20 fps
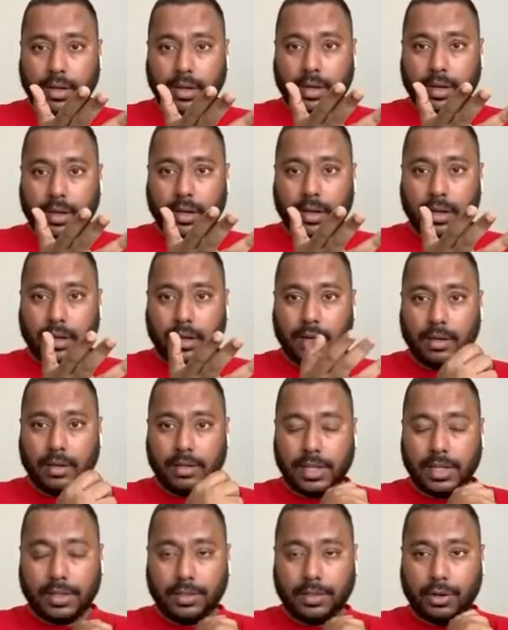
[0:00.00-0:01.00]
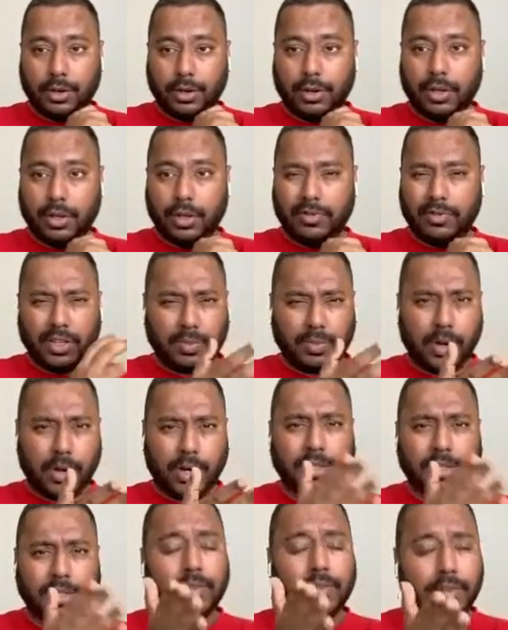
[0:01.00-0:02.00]
Datathon, the first
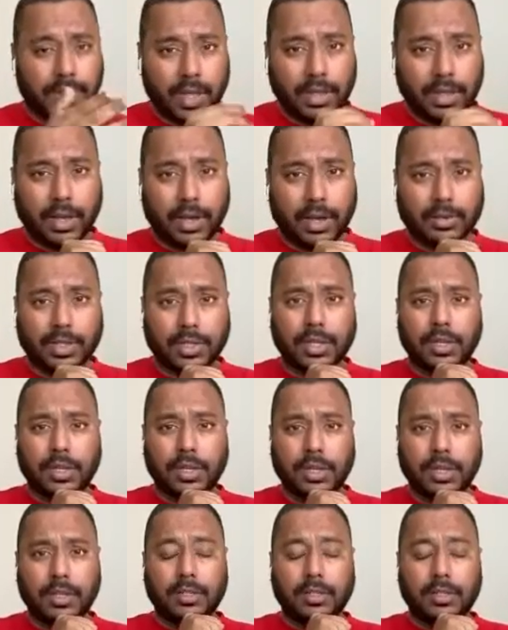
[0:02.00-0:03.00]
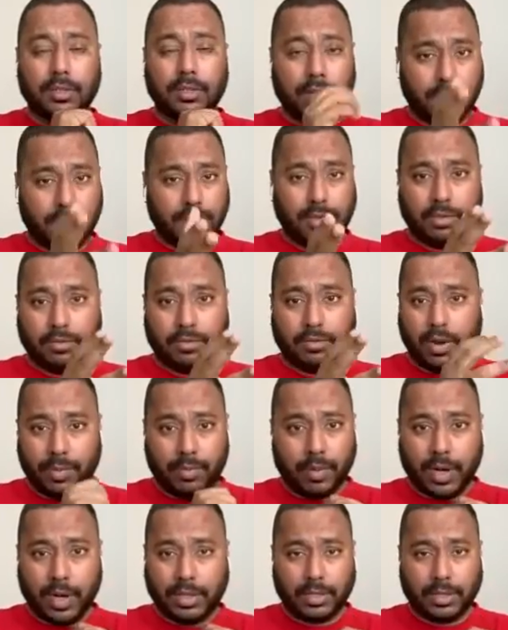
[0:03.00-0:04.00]
prize is 15,000. So that's a great
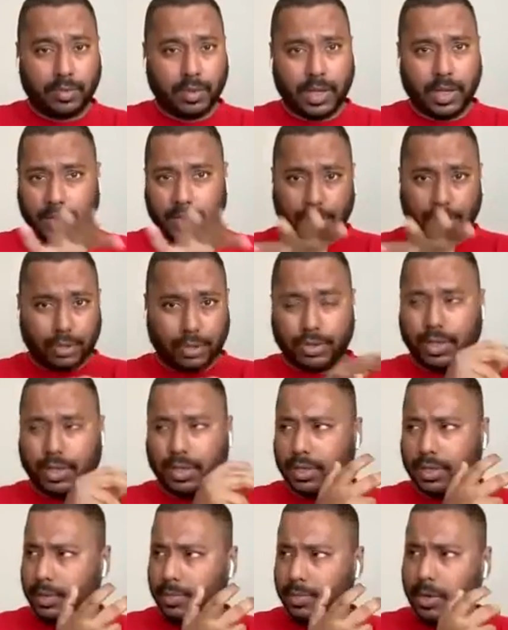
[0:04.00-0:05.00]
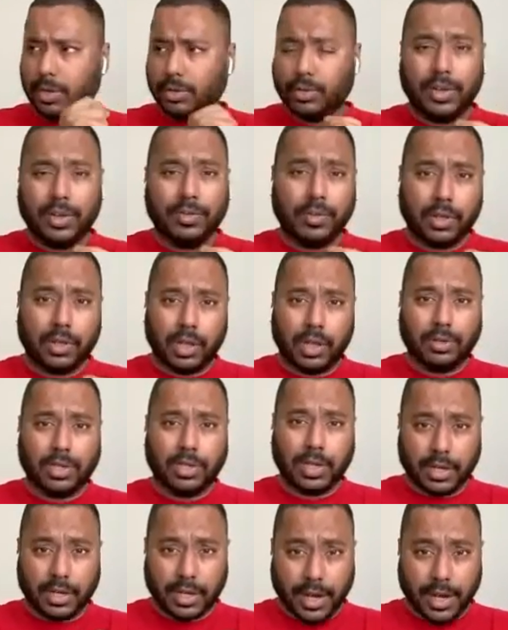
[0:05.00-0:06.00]
prize as well. In total, it's about
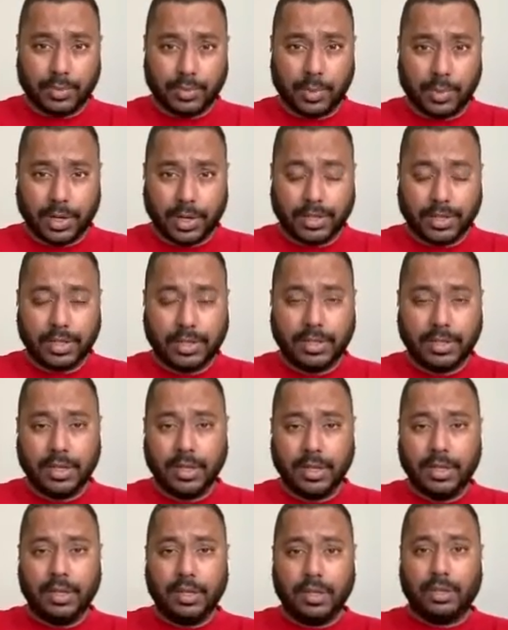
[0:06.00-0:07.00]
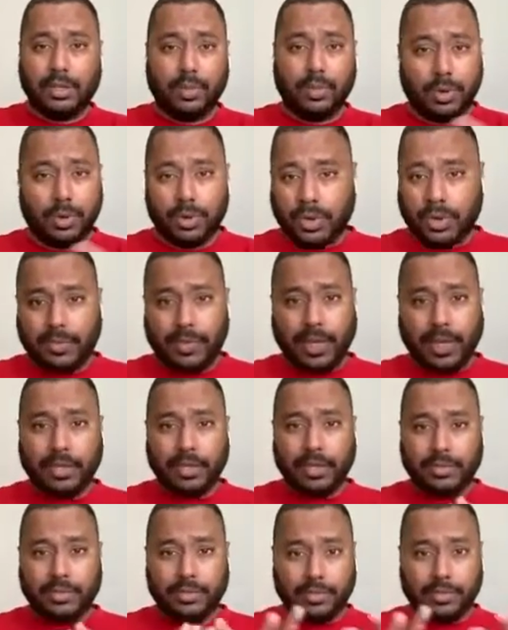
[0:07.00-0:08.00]
24,000 in cash prizes. So both events
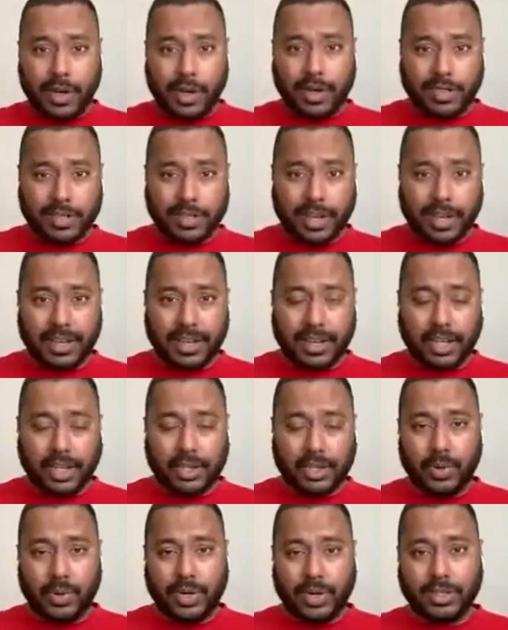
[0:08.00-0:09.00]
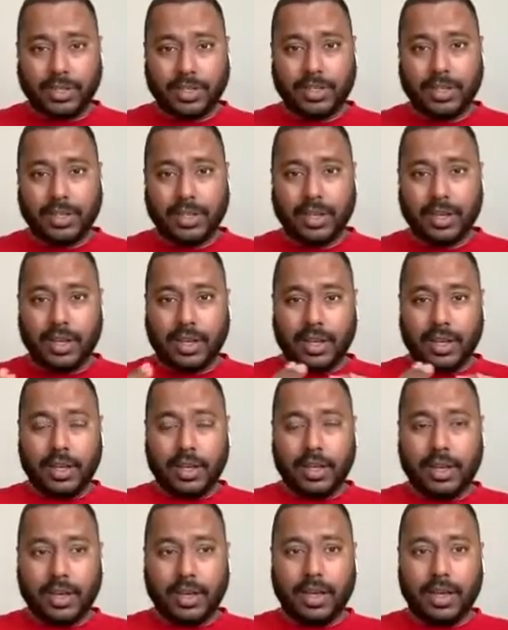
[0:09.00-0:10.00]
have very exciting cash prizes.
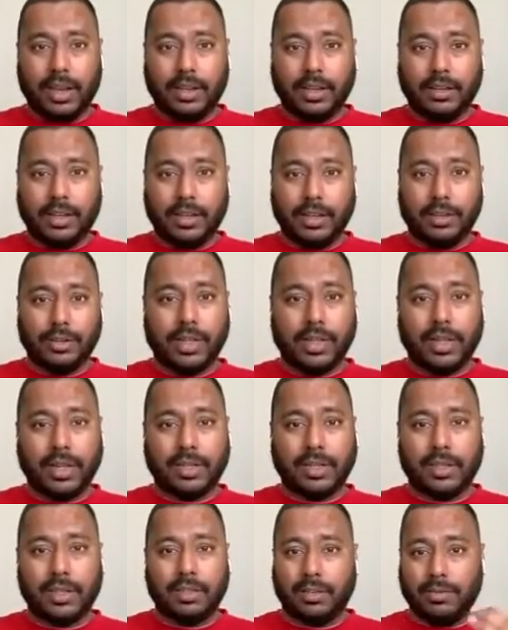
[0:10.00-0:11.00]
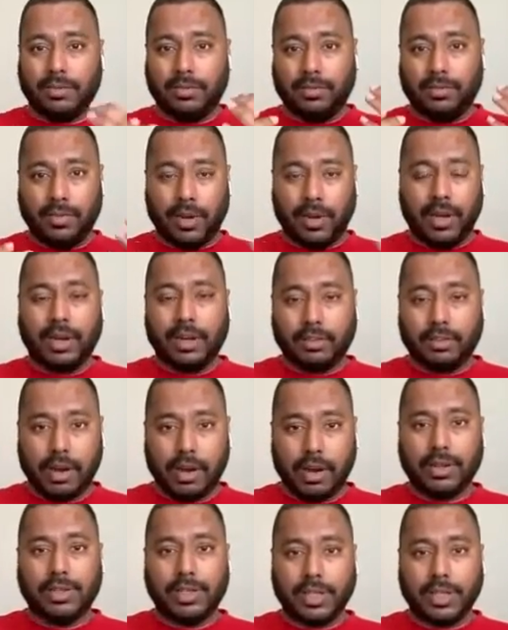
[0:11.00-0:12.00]
And that's, I think, very
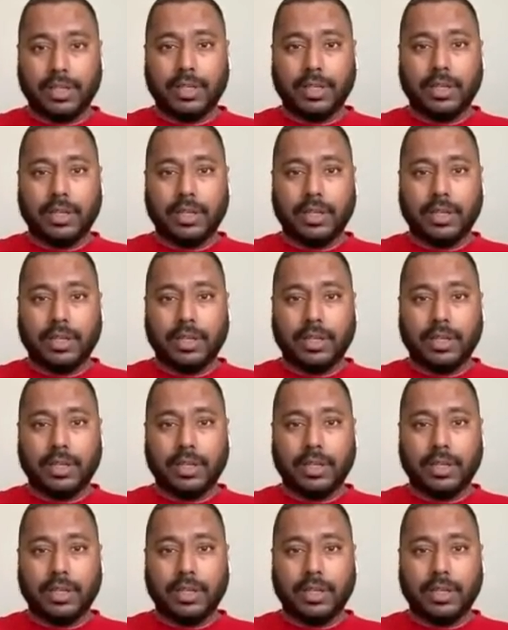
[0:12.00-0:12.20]
encouraging